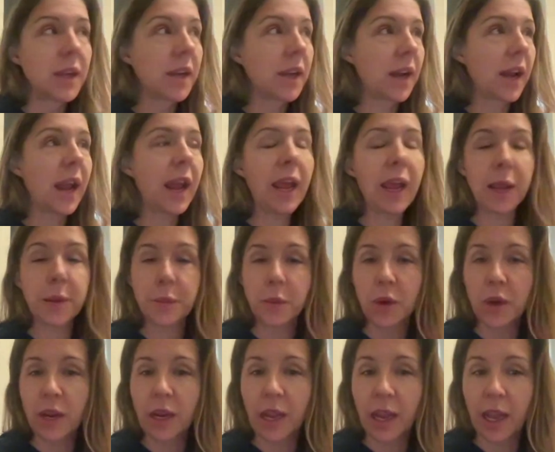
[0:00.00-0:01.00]
kind of
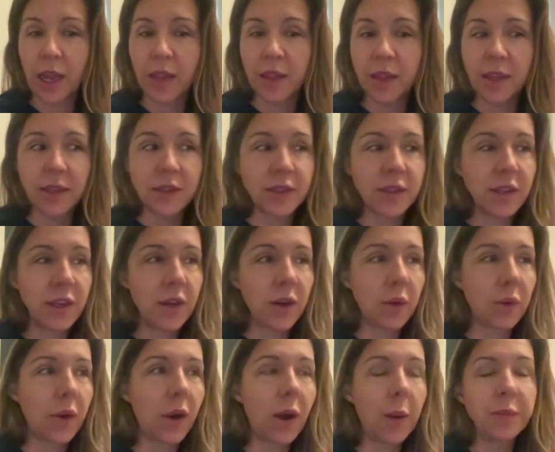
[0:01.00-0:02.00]
hammering at this, you
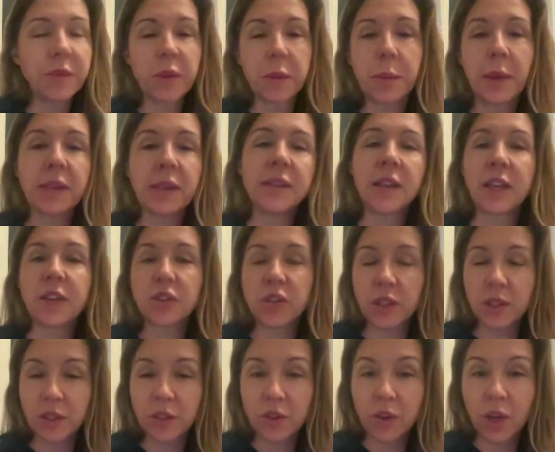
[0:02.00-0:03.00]
know,
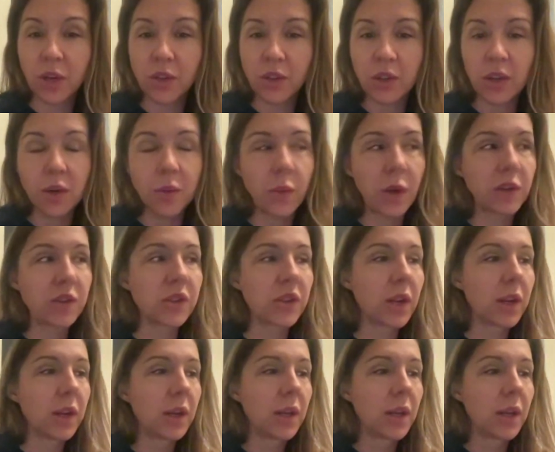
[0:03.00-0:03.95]
optimization structure, which